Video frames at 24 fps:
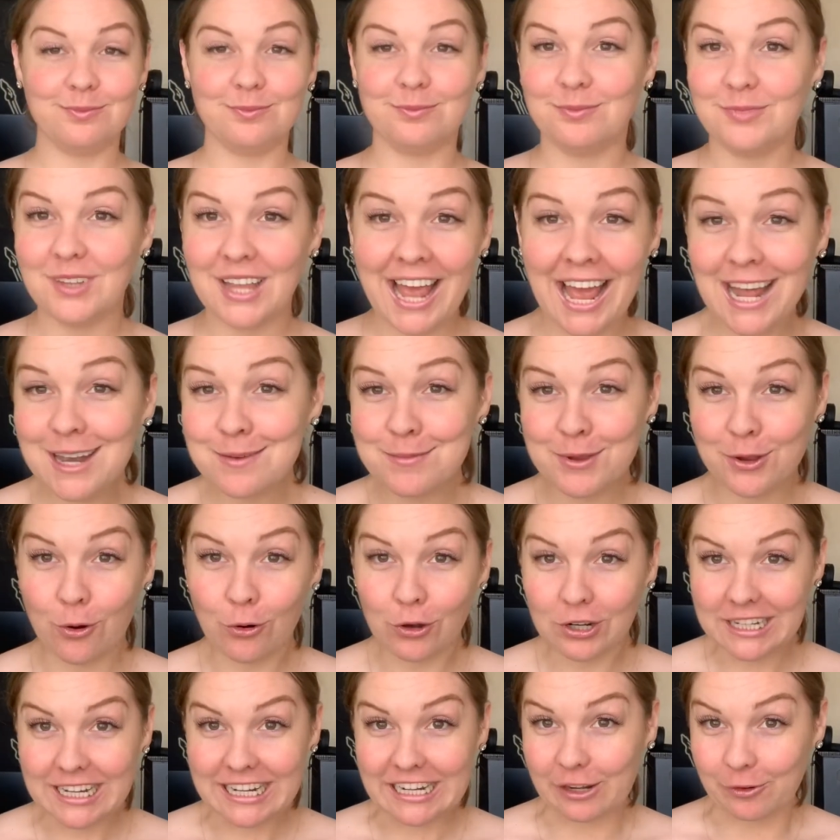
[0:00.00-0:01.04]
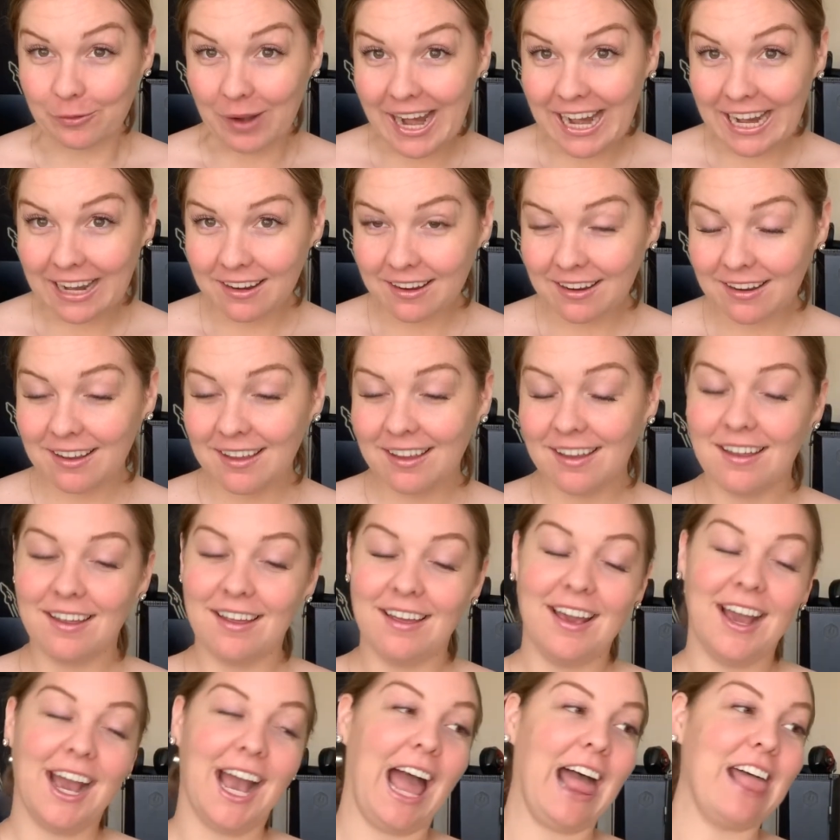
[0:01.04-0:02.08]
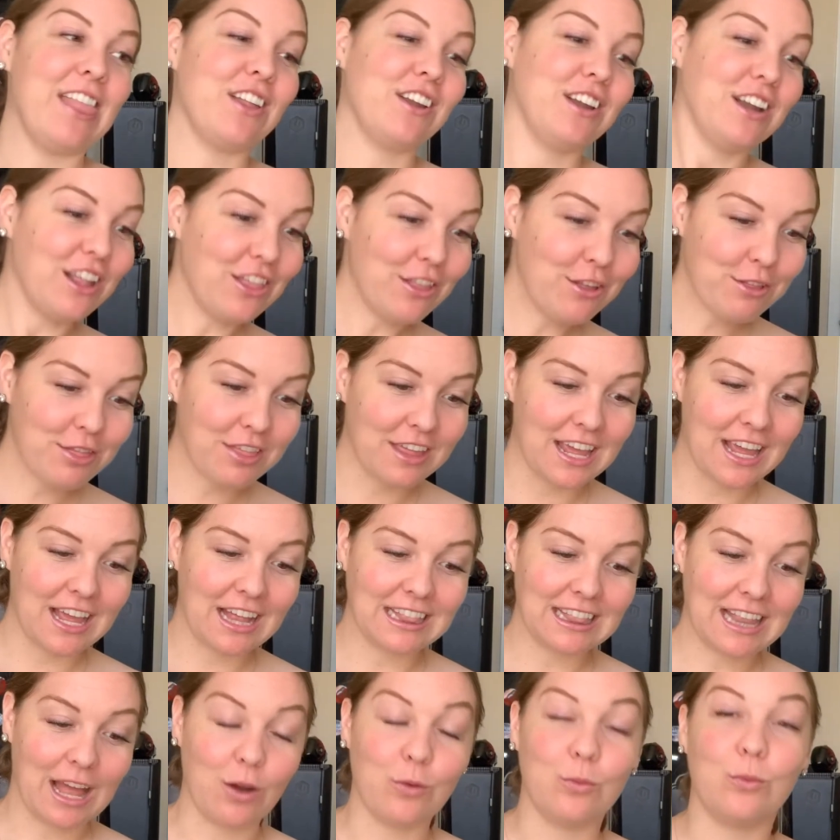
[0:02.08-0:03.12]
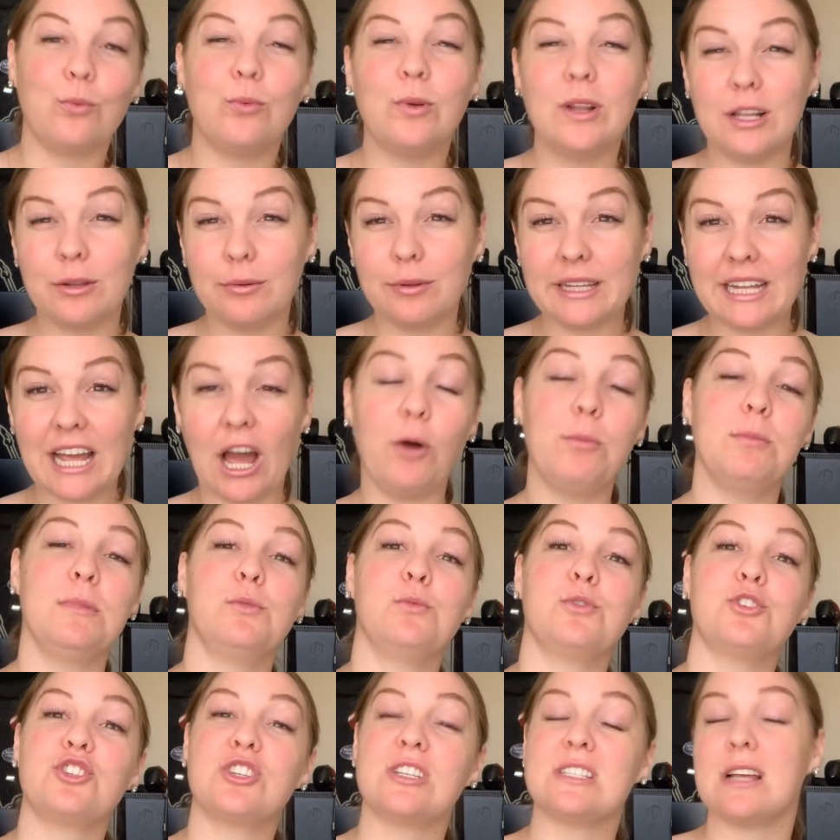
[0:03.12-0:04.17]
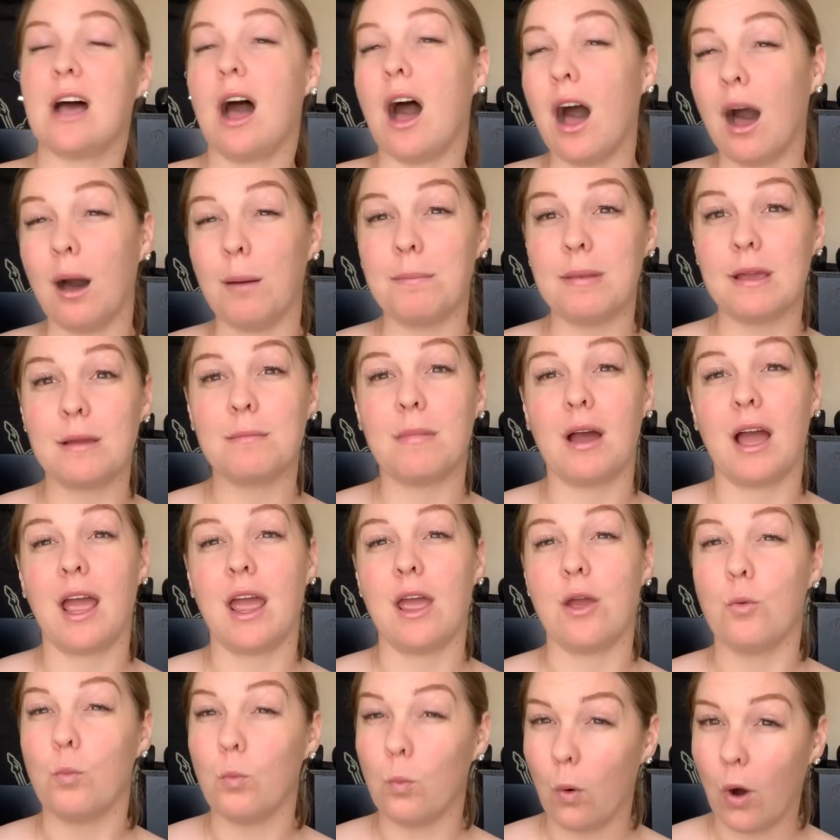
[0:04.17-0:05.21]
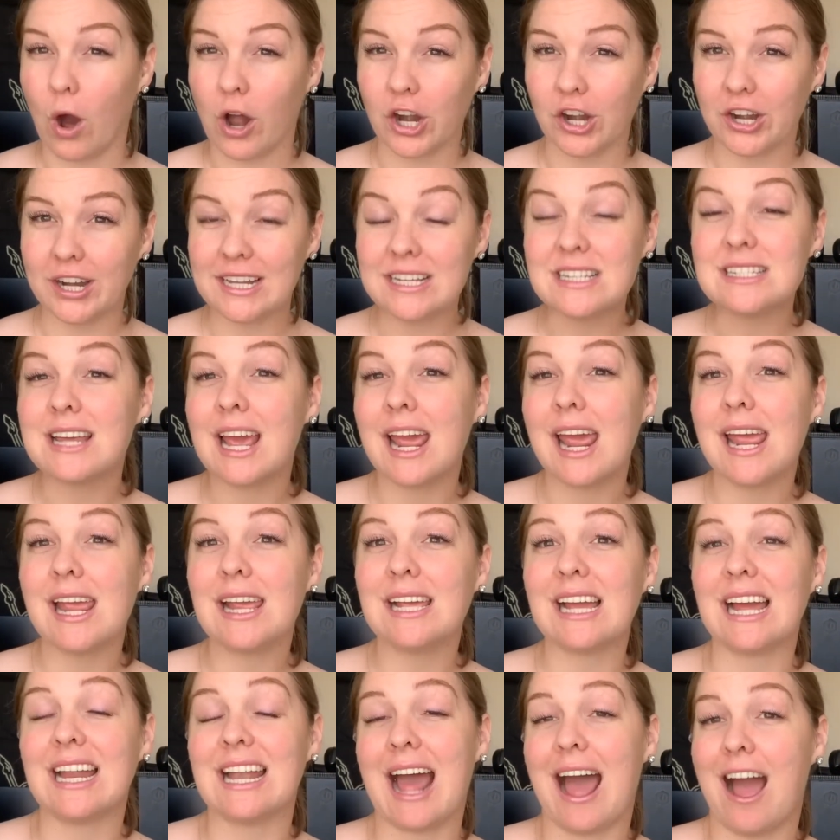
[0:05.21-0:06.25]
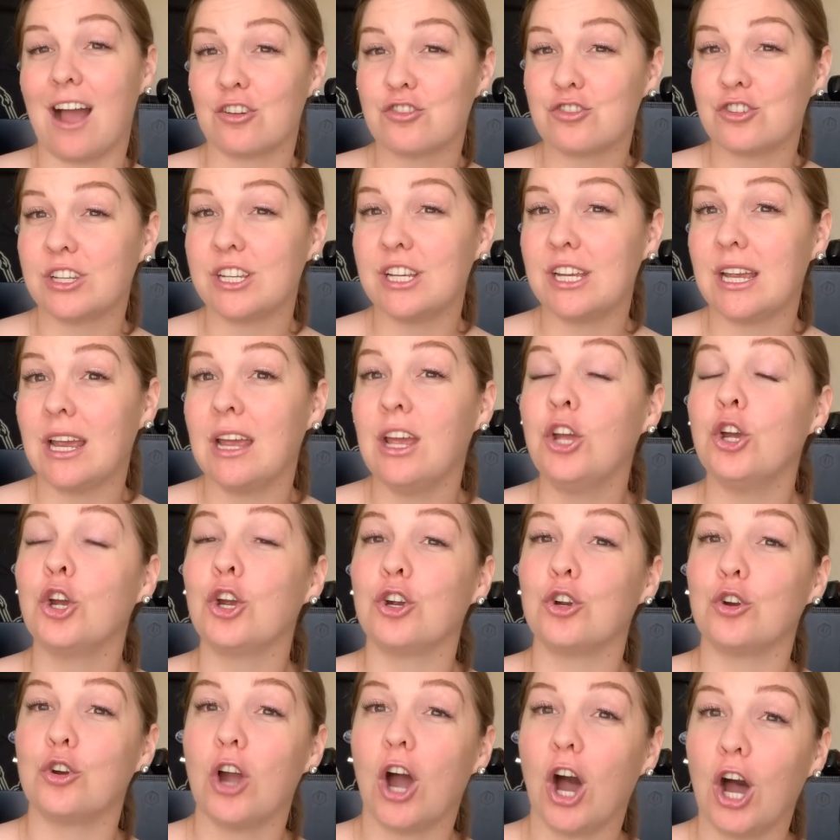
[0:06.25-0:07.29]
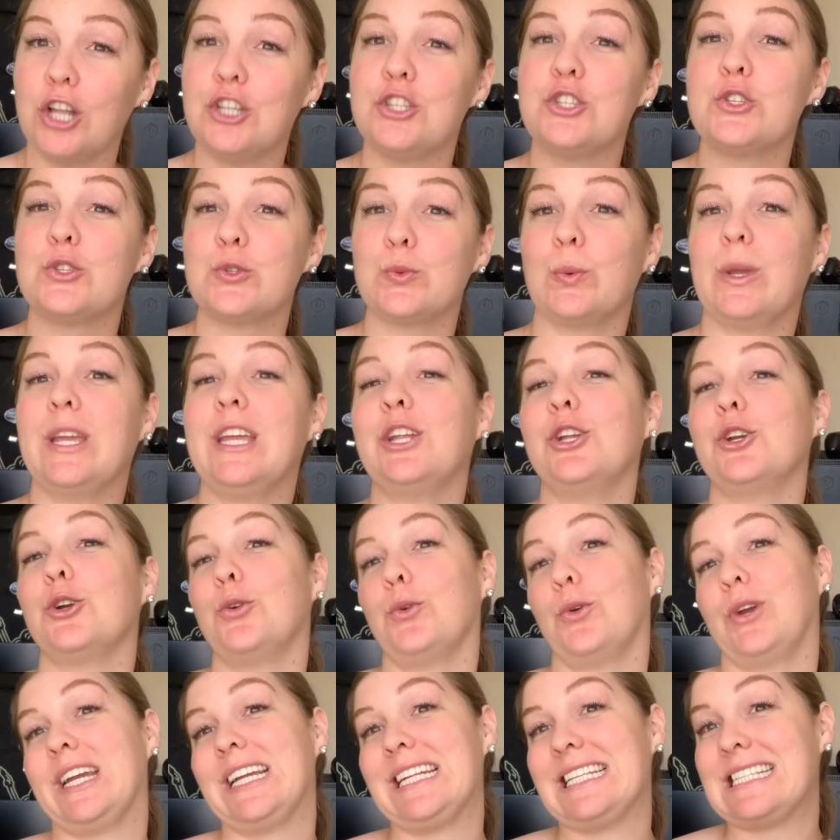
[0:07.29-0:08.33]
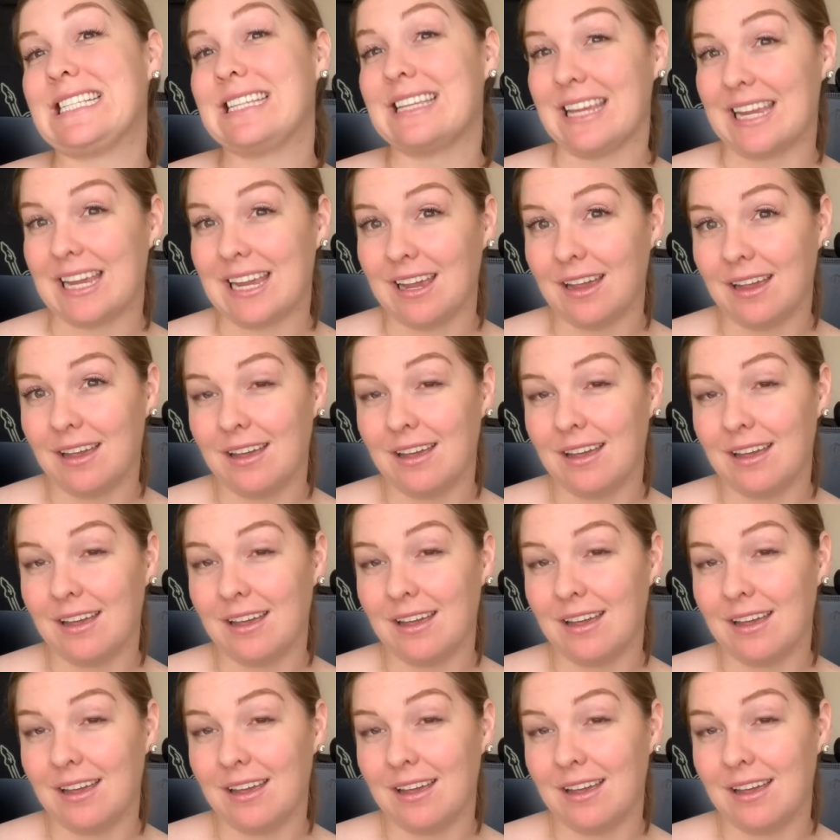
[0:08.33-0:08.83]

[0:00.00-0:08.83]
it had to be correlated, right? And then another thing that really, really helped me was just upping my water intake and actually unsweetened green tea.